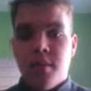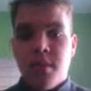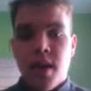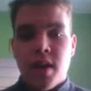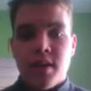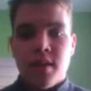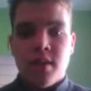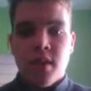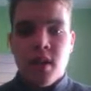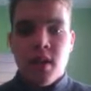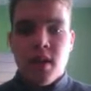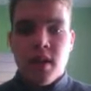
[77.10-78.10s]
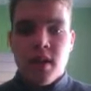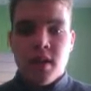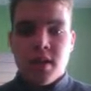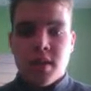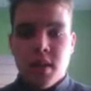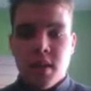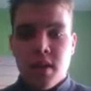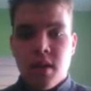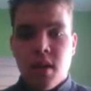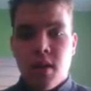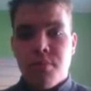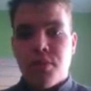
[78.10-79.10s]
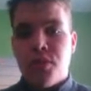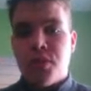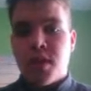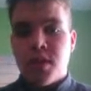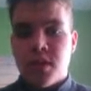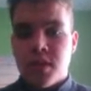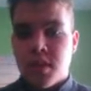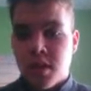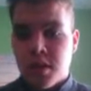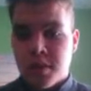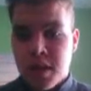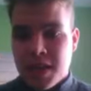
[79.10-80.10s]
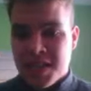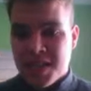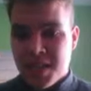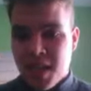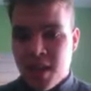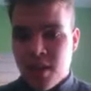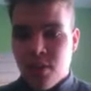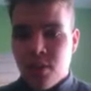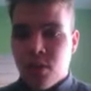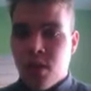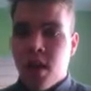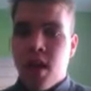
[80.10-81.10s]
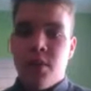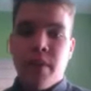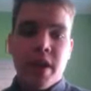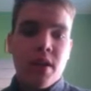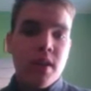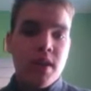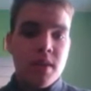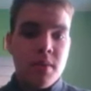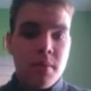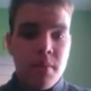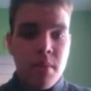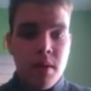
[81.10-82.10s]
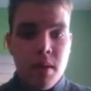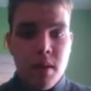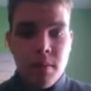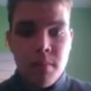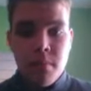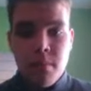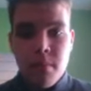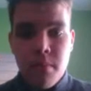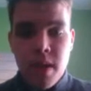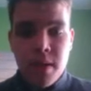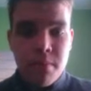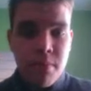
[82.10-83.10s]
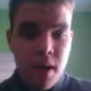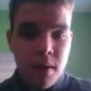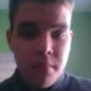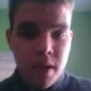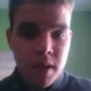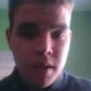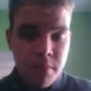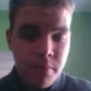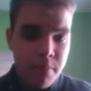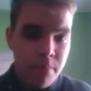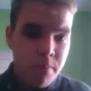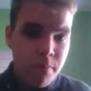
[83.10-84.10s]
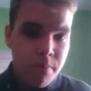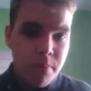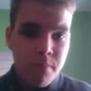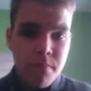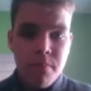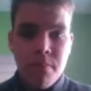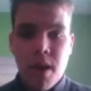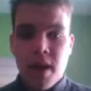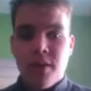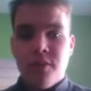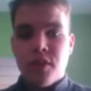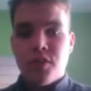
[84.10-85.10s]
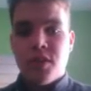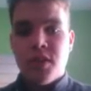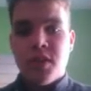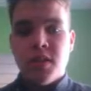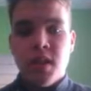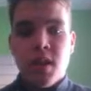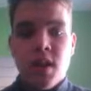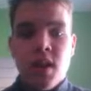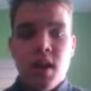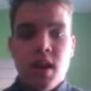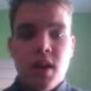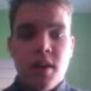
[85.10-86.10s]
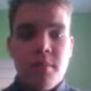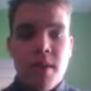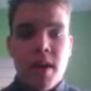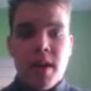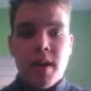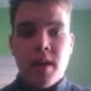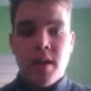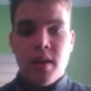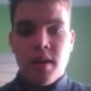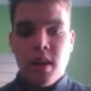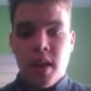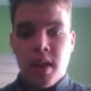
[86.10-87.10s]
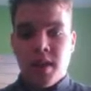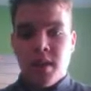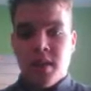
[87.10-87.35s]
and it is produced under the circumstances that it will regulate the many body functions by like